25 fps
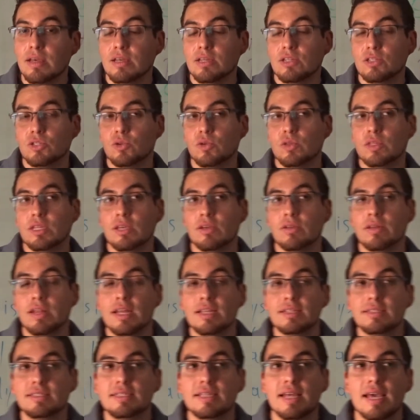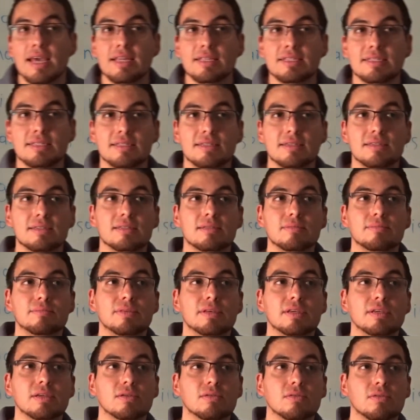So in the United States, there's a
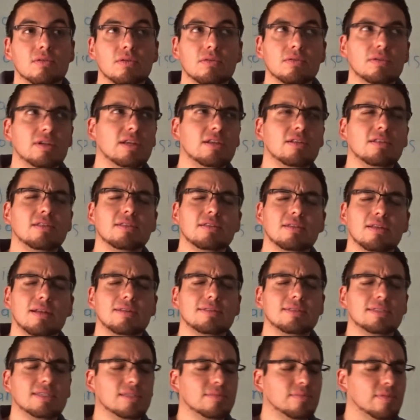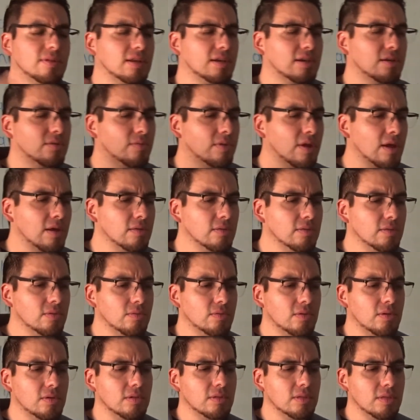big growth, not only in the United States, but like around the
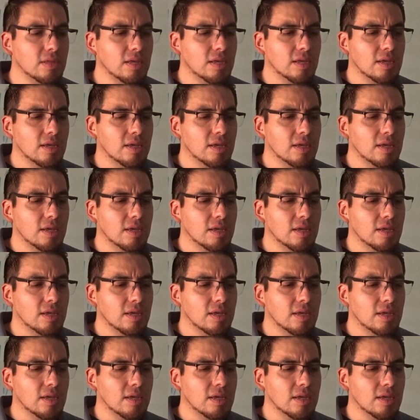world,